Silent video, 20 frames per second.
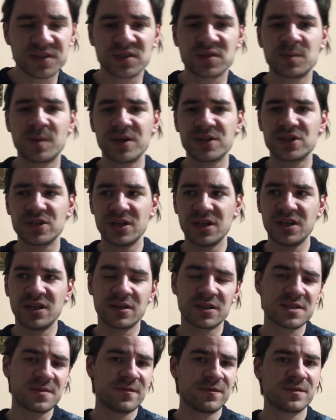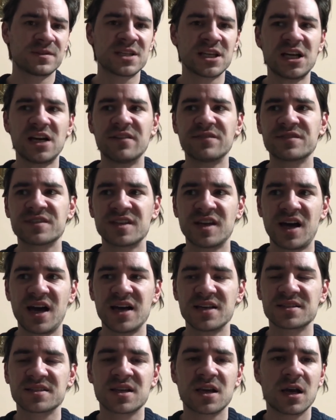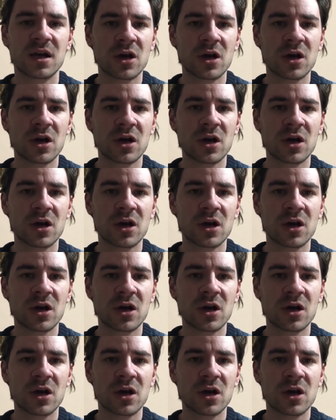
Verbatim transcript: especially in a tough task,